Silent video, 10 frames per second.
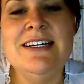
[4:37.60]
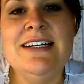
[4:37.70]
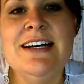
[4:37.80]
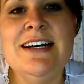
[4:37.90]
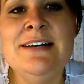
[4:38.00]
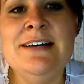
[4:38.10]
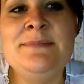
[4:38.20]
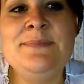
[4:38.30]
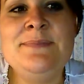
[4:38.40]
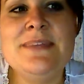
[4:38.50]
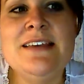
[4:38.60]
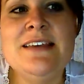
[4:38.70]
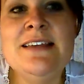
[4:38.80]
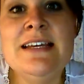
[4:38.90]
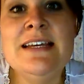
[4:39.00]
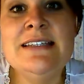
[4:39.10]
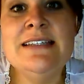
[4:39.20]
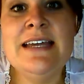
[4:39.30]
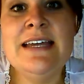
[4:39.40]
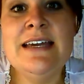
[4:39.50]
Um, then the next
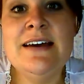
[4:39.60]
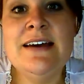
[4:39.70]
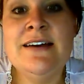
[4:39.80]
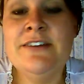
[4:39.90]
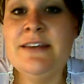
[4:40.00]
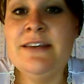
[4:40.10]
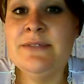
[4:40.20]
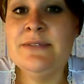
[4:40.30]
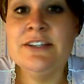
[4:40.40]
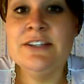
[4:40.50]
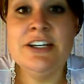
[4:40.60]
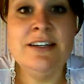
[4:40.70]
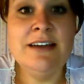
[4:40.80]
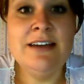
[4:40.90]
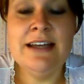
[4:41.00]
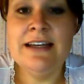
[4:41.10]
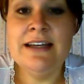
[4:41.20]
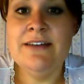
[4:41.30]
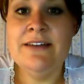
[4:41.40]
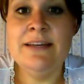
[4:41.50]
day, everything was good. I didn't
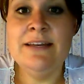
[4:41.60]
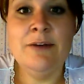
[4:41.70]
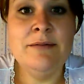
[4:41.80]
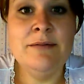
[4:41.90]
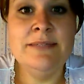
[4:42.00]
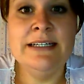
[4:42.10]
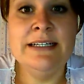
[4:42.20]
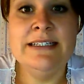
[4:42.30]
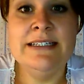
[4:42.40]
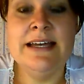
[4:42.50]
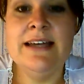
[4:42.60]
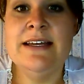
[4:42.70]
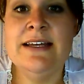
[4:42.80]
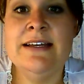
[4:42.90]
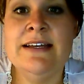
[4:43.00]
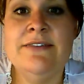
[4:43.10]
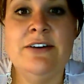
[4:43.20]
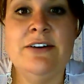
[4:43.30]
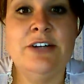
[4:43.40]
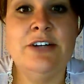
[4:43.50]
have any problems, like I said, and I
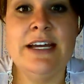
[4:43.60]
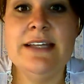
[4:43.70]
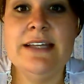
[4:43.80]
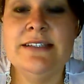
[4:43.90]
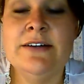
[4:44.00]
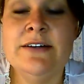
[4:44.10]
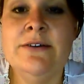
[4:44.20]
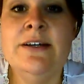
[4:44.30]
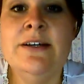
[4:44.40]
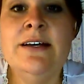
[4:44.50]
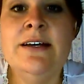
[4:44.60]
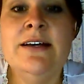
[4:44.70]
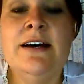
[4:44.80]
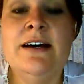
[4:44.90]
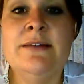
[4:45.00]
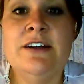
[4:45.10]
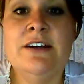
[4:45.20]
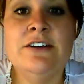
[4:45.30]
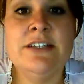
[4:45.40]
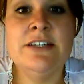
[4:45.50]
felt great. So the
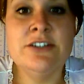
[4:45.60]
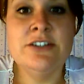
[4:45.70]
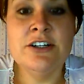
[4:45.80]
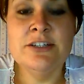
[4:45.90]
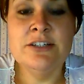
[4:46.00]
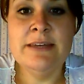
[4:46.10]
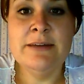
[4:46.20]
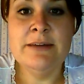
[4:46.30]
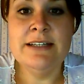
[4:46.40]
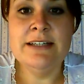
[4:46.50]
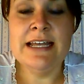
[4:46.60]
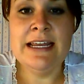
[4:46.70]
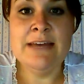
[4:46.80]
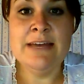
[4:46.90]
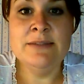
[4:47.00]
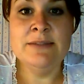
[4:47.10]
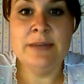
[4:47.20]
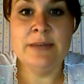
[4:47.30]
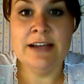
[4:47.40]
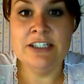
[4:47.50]
doctor discharged me at about 10 a.m. is
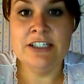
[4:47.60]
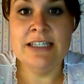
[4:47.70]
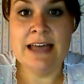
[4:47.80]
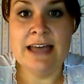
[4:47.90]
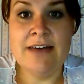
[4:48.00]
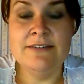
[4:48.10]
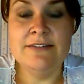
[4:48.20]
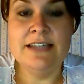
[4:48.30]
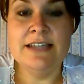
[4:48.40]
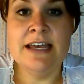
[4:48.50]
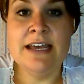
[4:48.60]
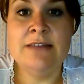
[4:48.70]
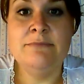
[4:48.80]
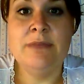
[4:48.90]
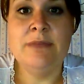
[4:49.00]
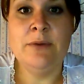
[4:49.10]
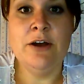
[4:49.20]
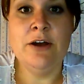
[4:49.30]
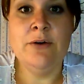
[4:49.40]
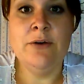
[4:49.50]
when I actually left and
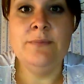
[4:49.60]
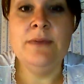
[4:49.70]
went home.